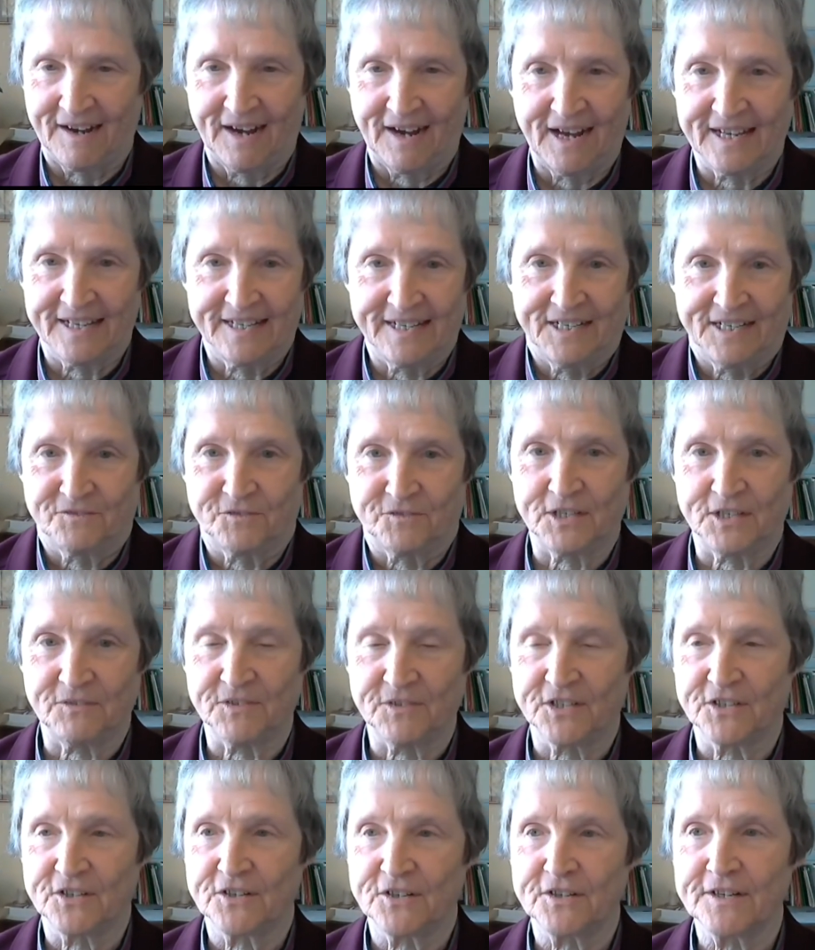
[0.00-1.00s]
I had never
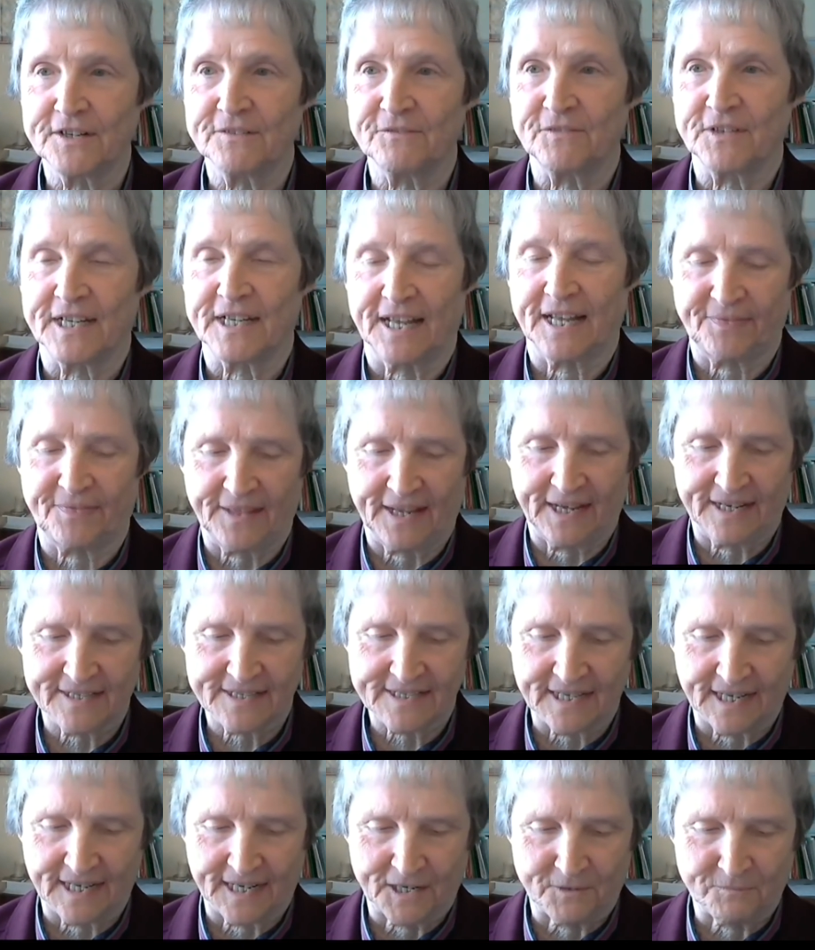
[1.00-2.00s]
even heard of it at that
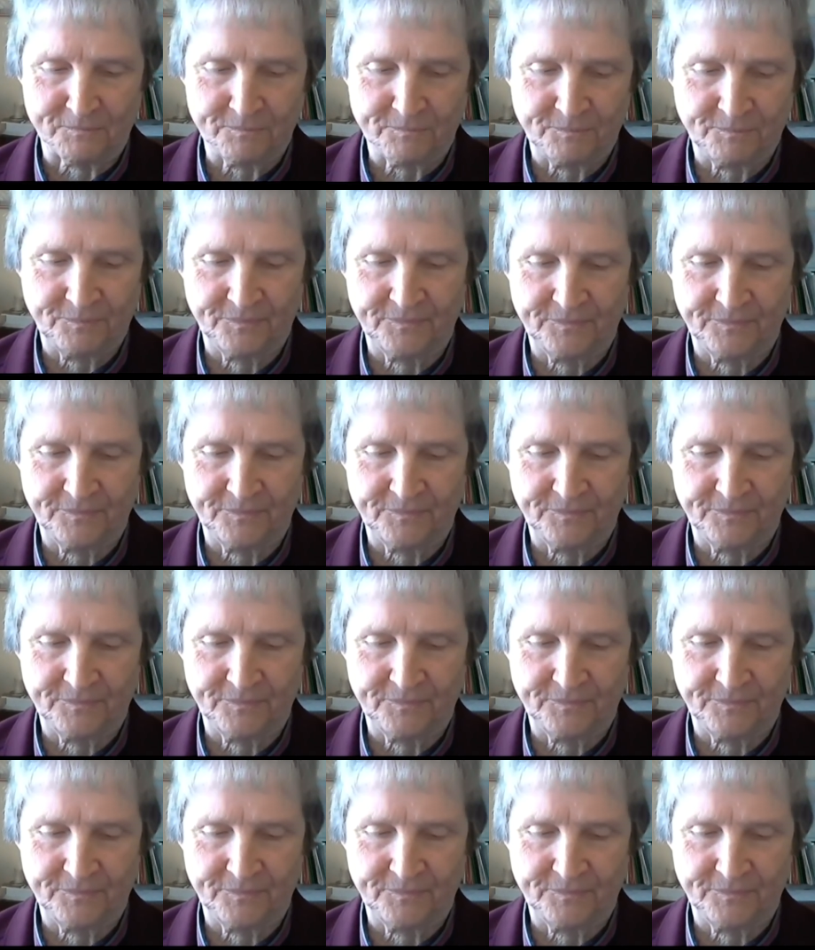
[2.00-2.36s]
time.